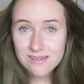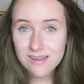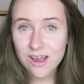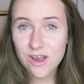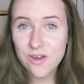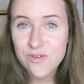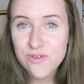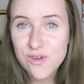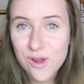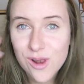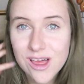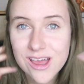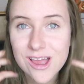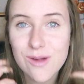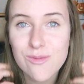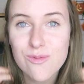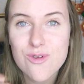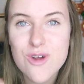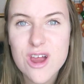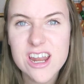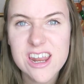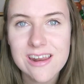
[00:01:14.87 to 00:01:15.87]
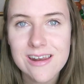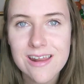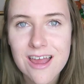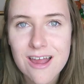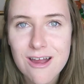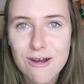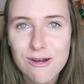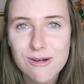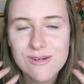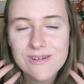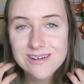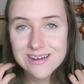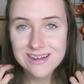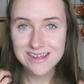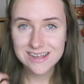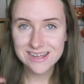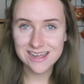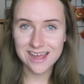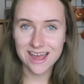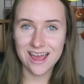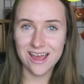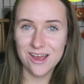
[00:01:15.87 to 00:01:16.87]
I feel like I'm ready
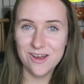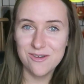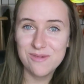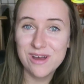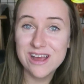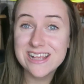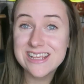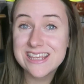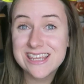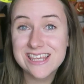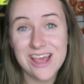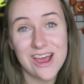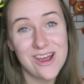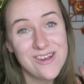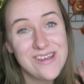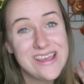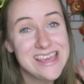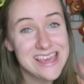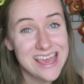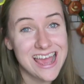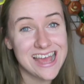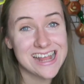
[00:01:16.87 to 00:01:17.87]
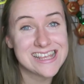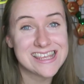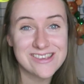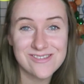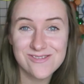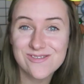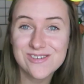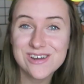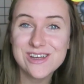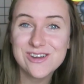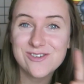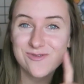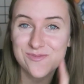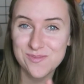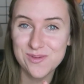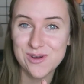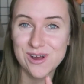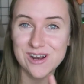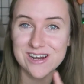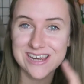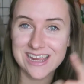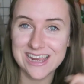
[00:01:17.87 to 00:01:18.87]
now. So yes, we've
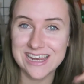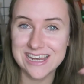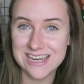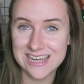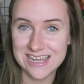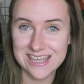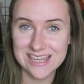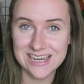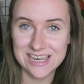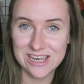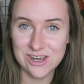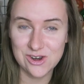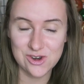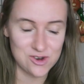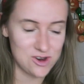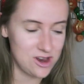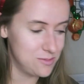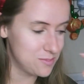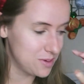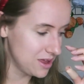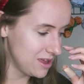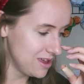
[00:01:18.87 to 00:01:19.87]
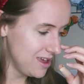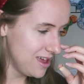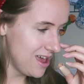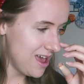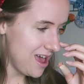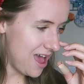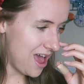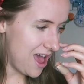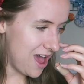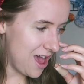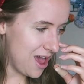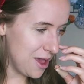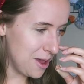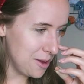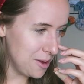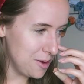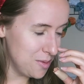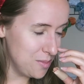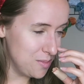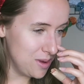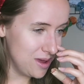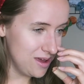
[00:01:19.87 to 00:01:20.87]
booked a Disney trip.
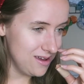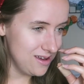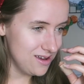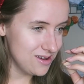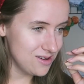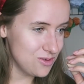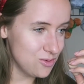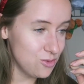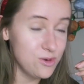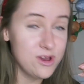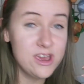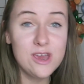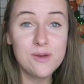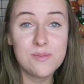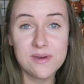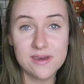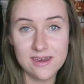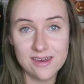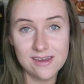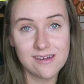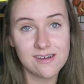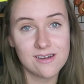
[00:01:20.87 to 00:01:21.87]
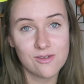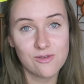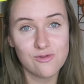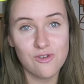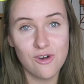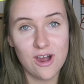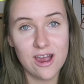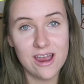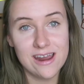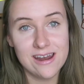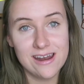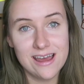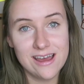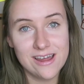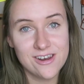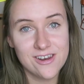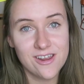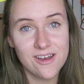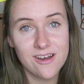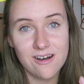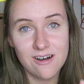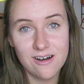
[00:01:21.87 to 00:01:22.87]
We being Ryan
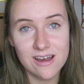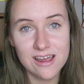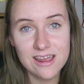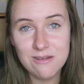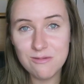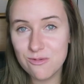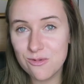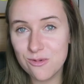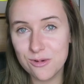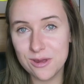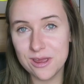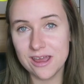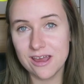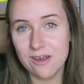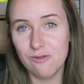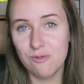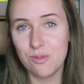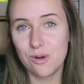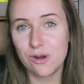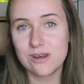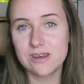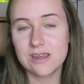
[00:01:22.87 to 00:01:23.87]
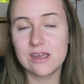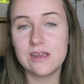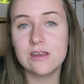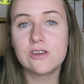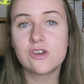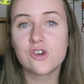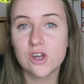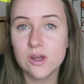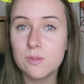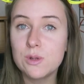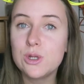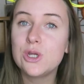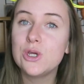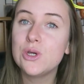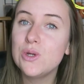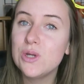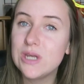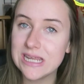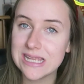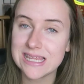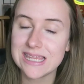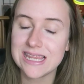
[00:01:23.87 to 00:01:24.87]
and I, we have booked a trip to
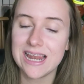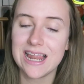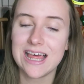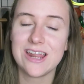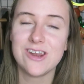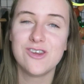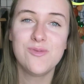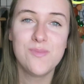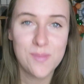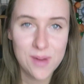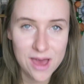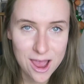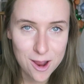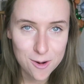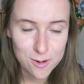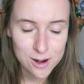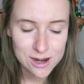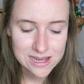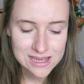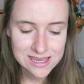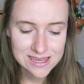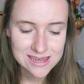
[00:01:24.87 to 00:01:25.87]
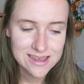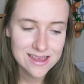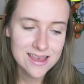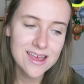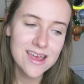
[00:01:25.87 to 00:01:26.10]
Disneyland Paris.